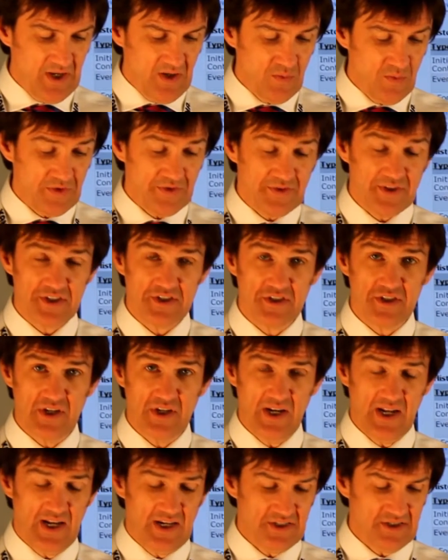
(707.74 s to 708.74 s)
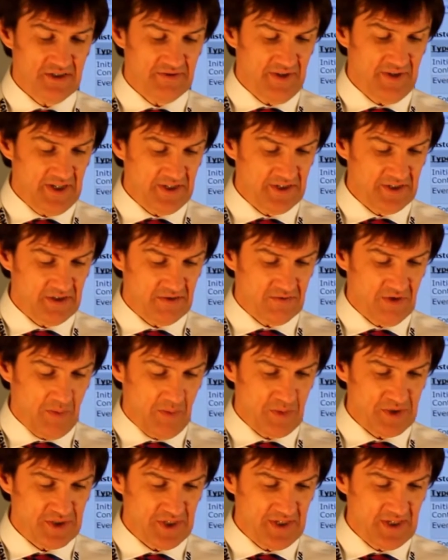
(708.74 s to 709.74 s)
with this last event
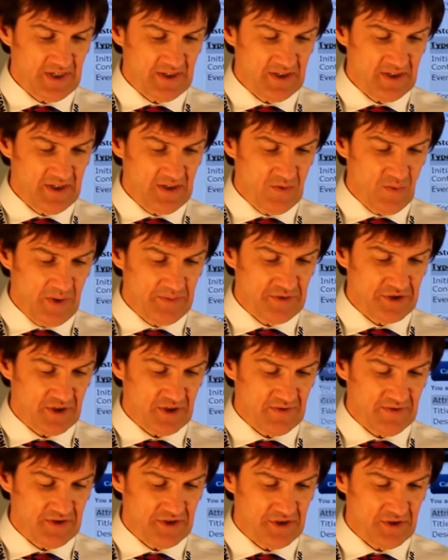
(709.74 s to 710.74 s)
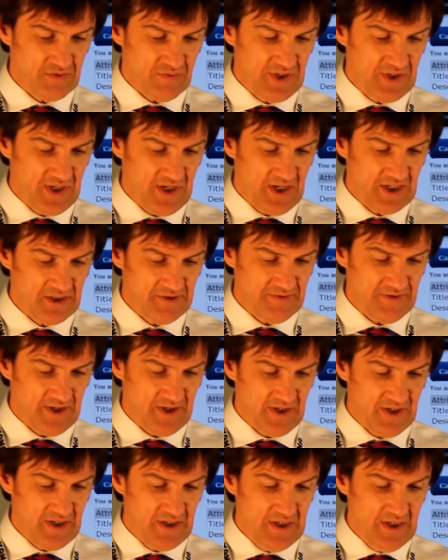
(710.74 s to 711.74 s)
representing the web service
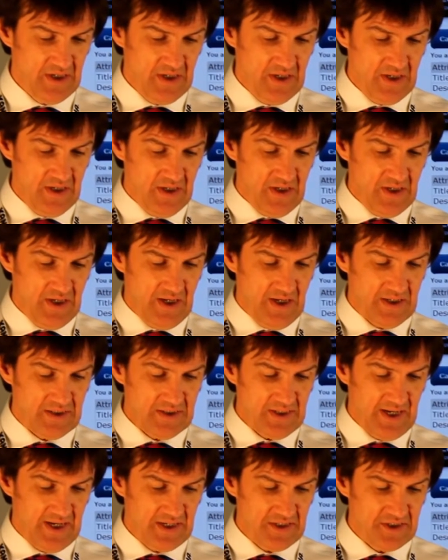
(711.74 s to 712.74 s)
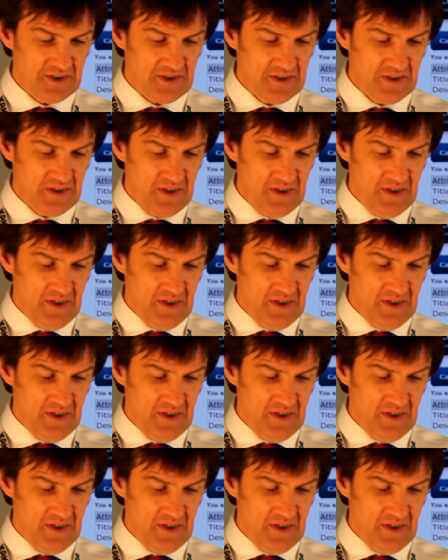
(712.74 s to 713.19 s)
Reclassify test.